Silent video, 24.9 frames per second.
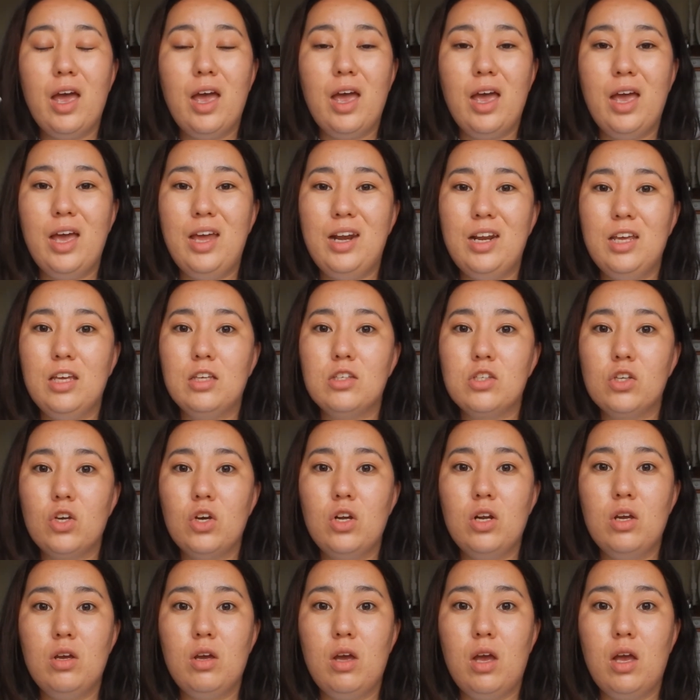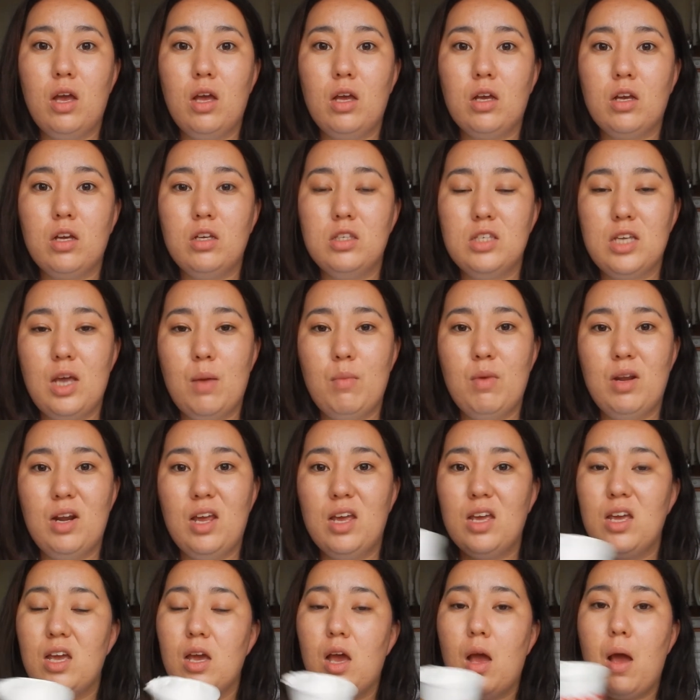and it's gonna
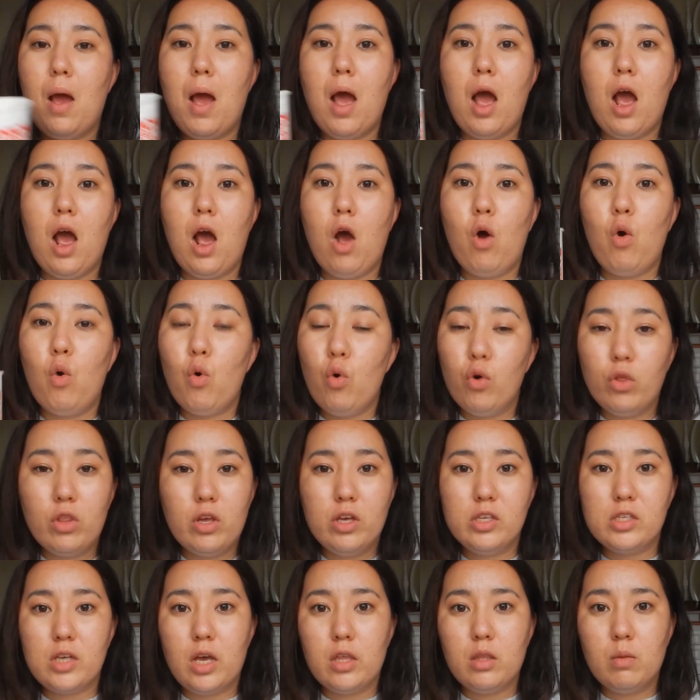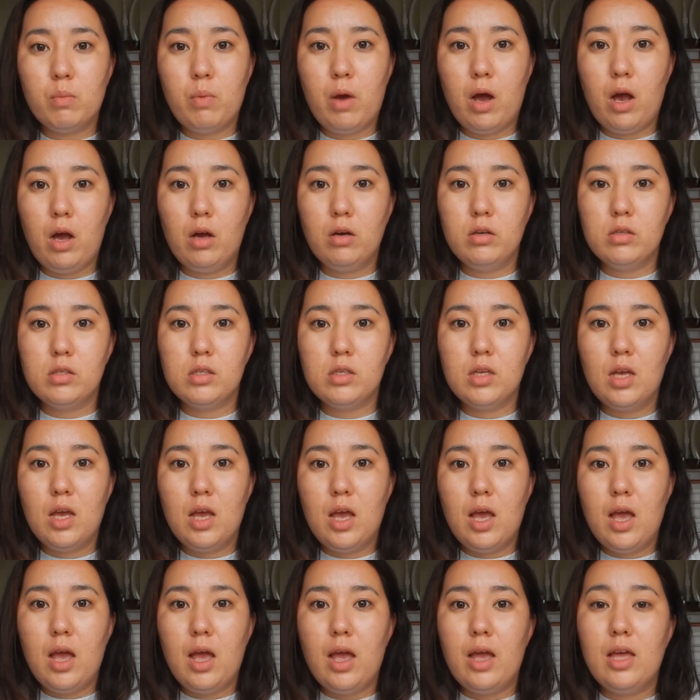contaminate all those other piles.
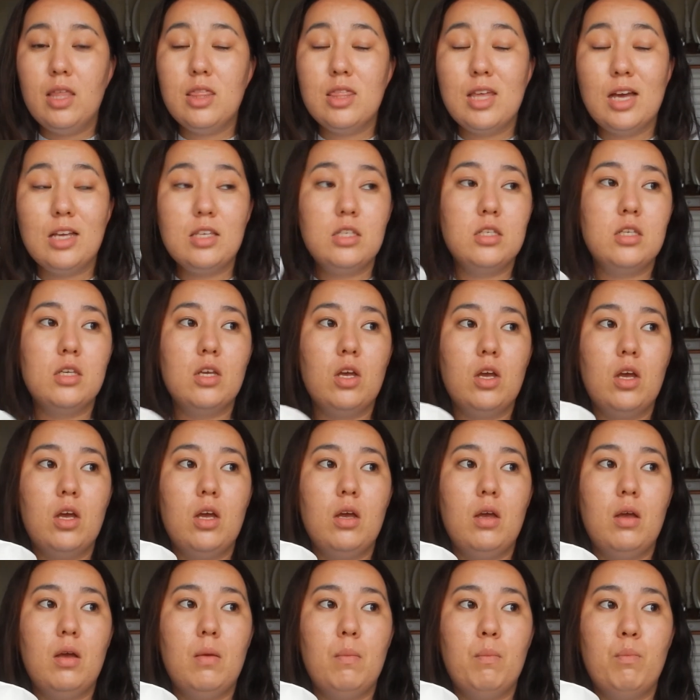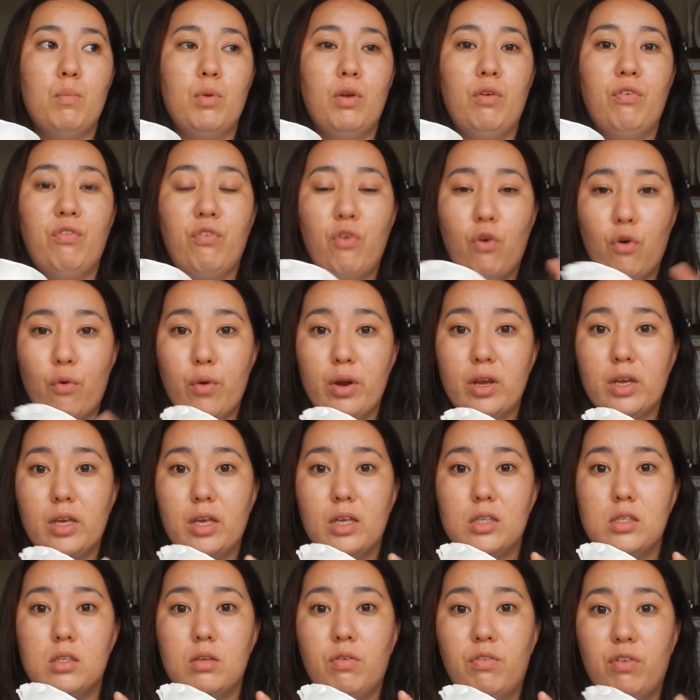And that's before it
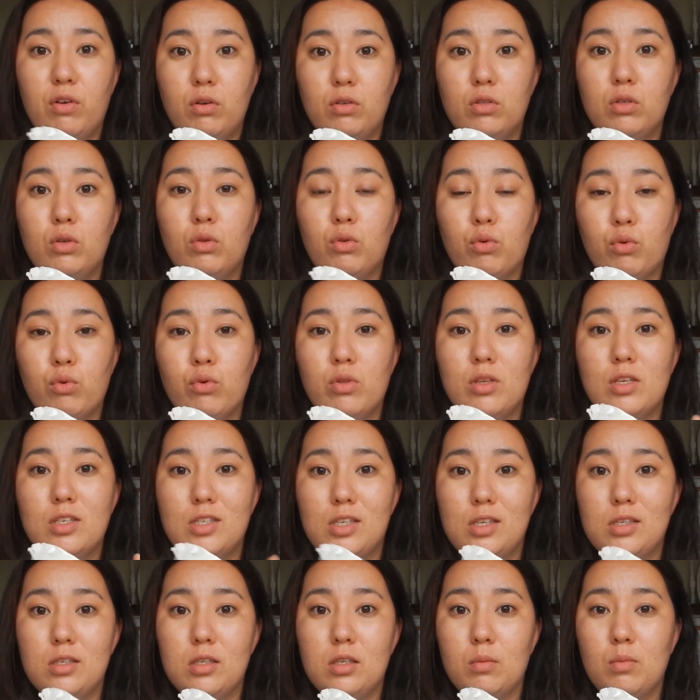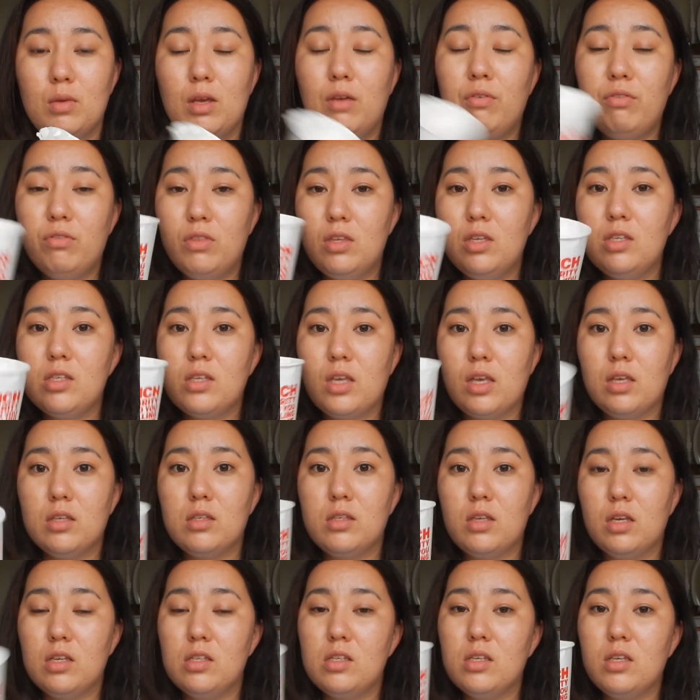gets filtered through the system. If this
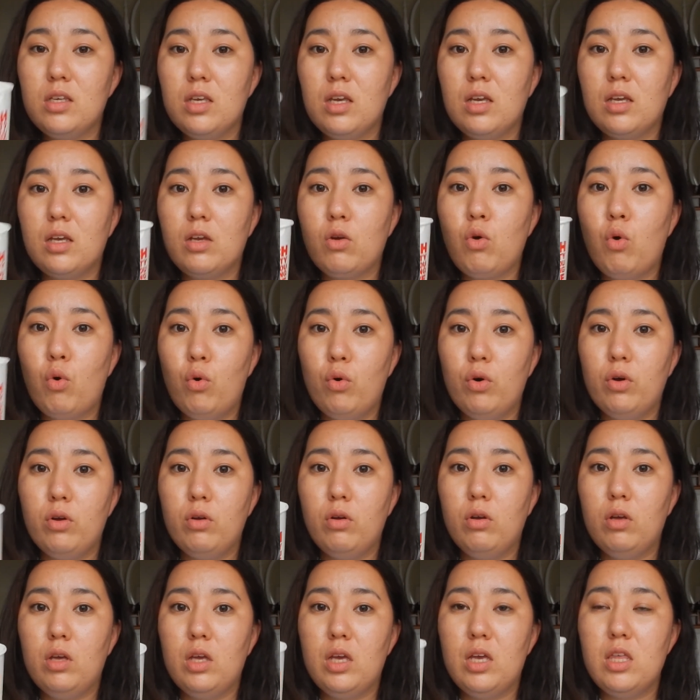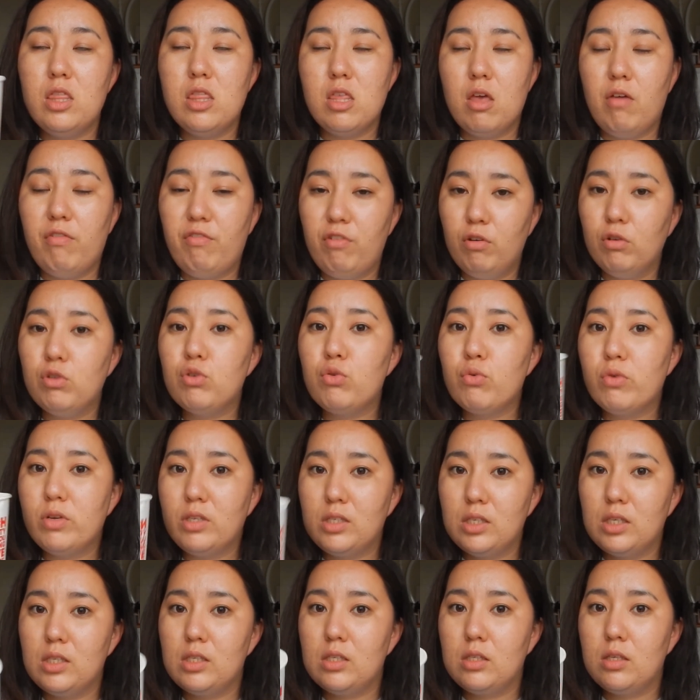doesn't get caught in their filtering
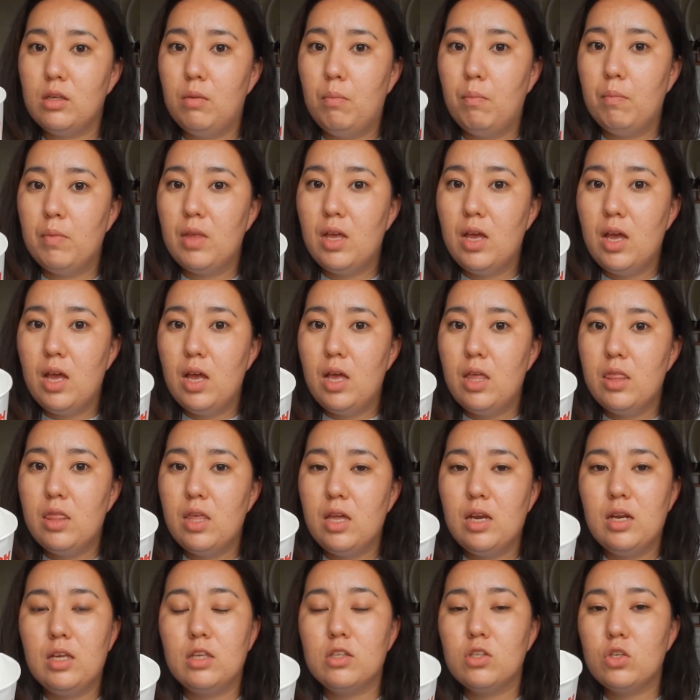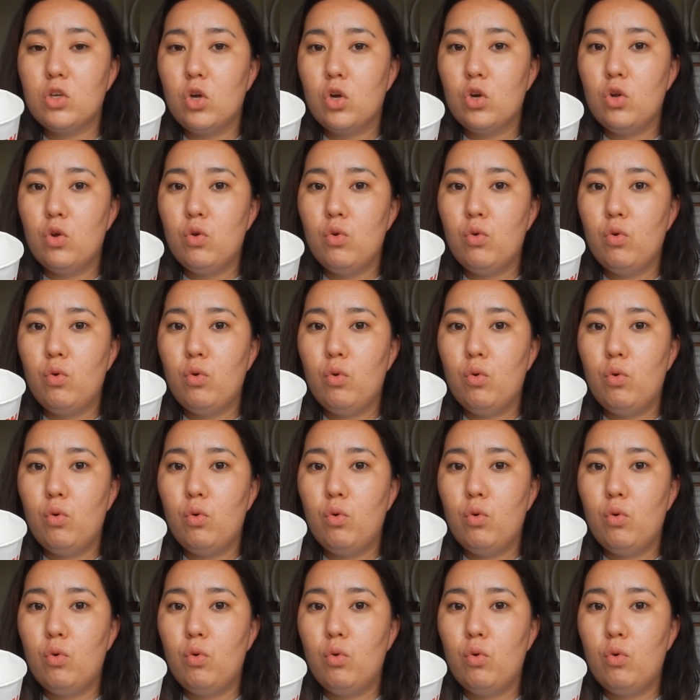system, then it's gonna